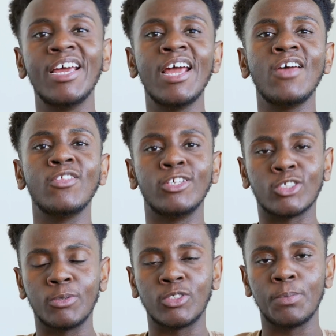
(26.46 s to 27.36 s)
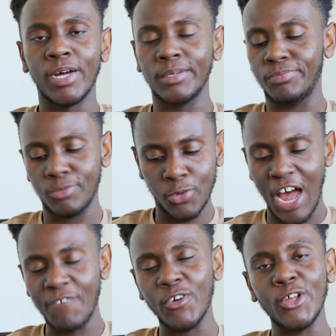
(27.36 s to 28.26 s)
in the description. But
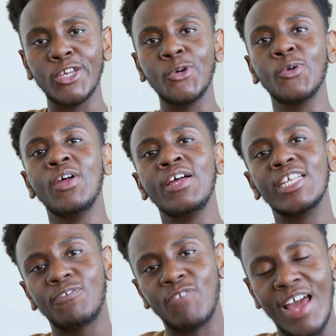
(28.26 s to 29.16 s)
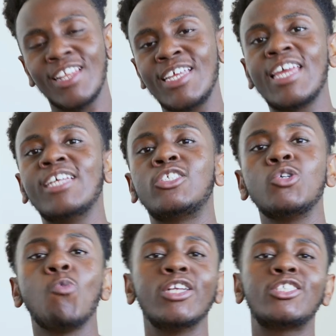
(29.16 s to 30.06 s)
without further ado, let's finally get into
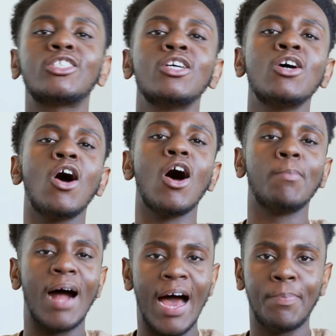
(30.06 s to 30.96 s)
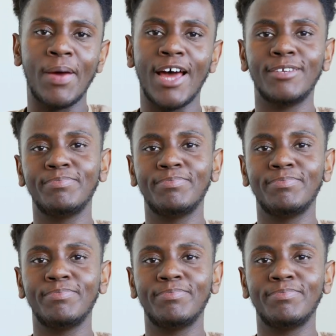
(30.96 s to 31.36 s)
what's on my iPad.